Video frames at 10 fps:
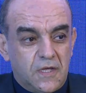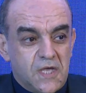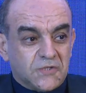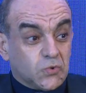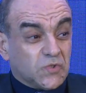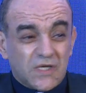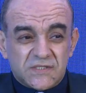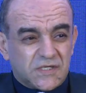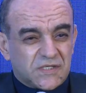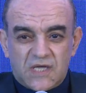So
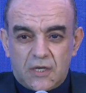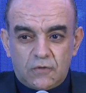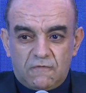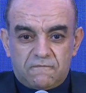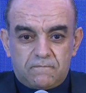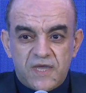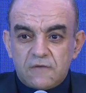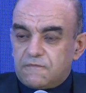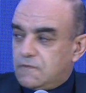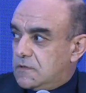there is a lot of
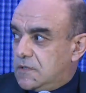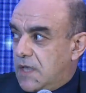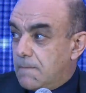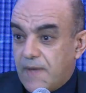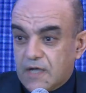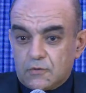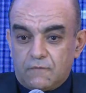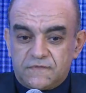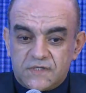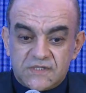painful impact
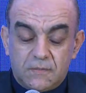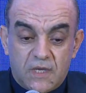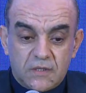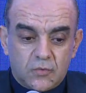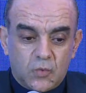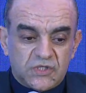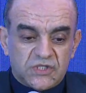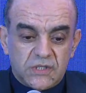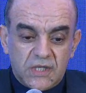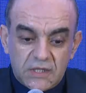of this cement
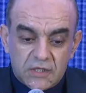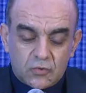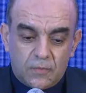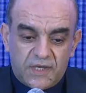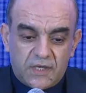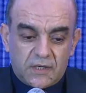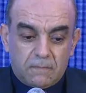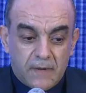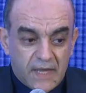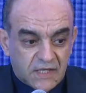which needed to be
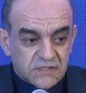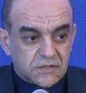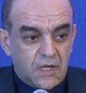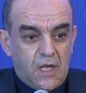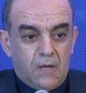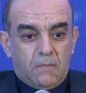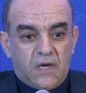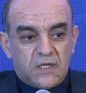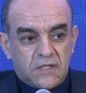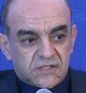replaced by
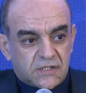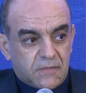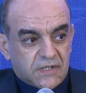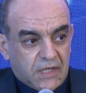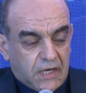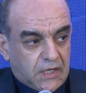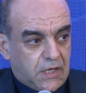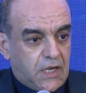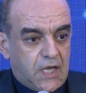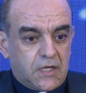another
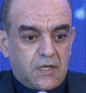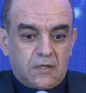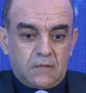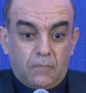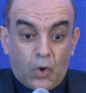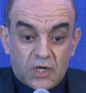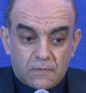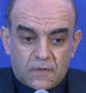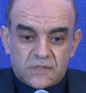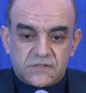material like
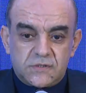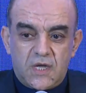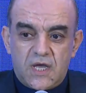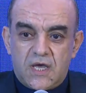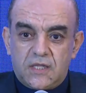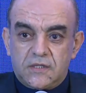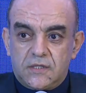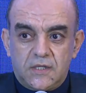polymers and